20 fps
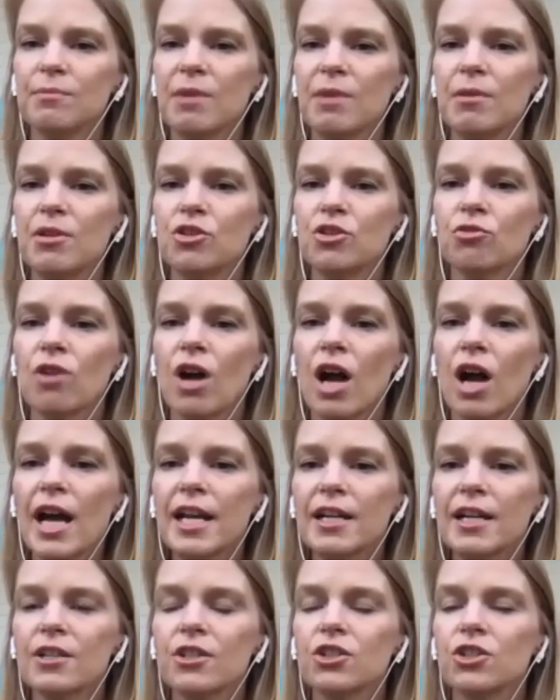Maybe
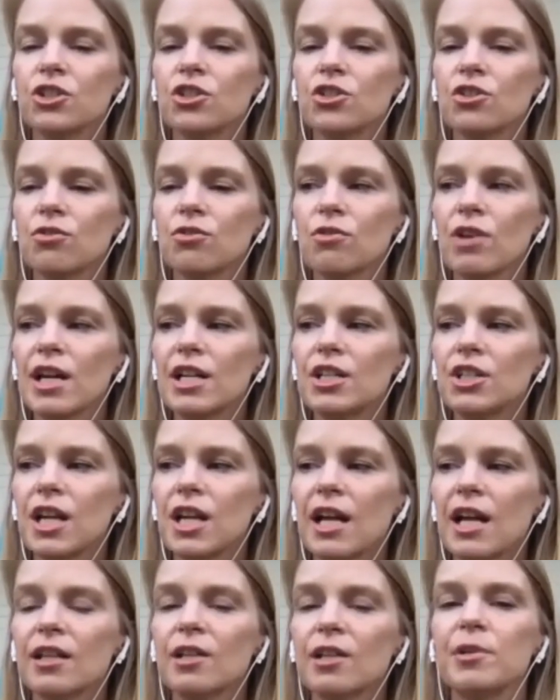trying to just stretch it
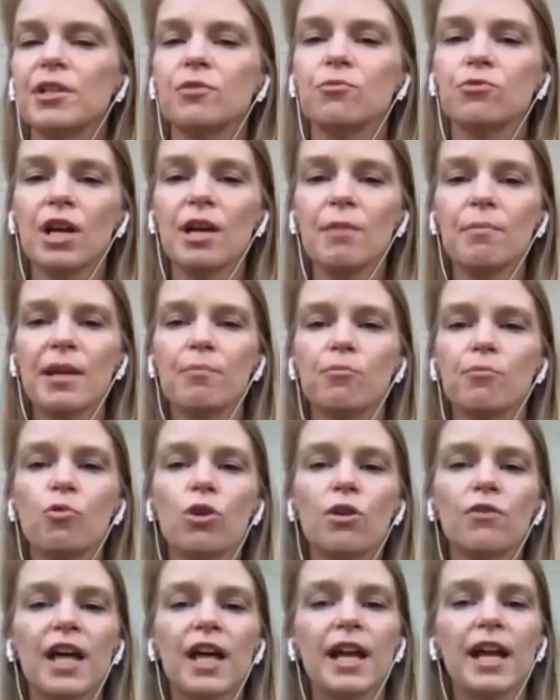out a little bit and try to make
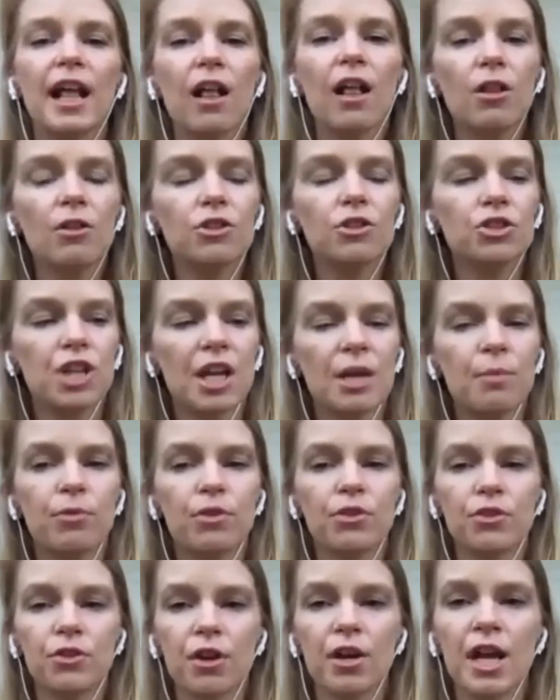more of that L shape
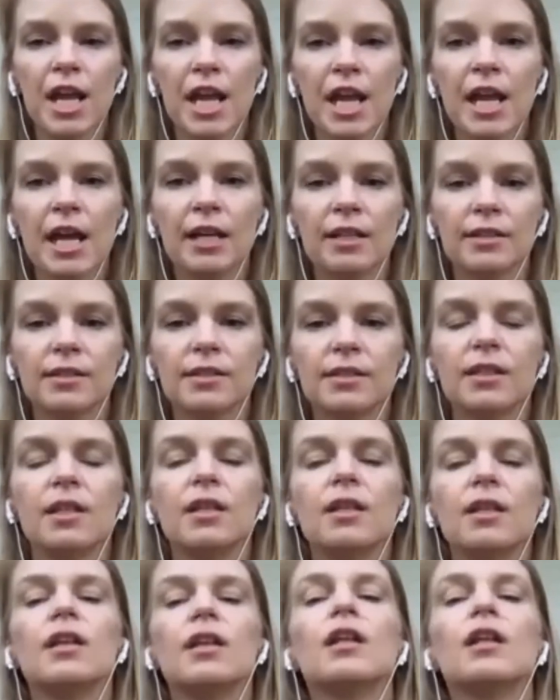with your hands,
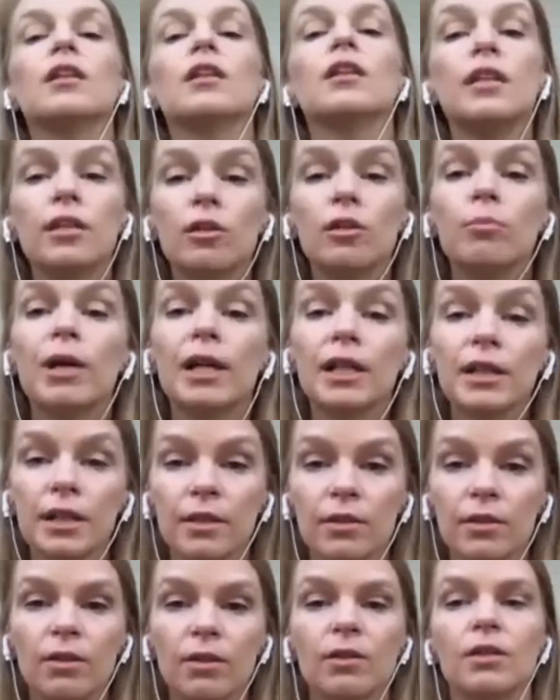little by
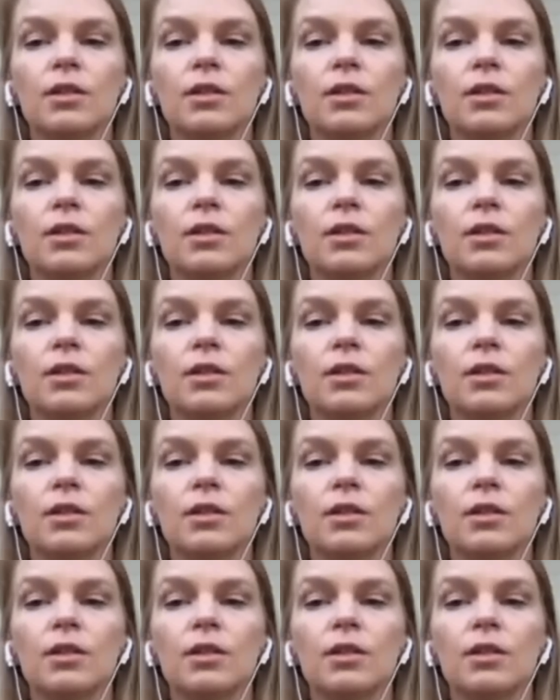little,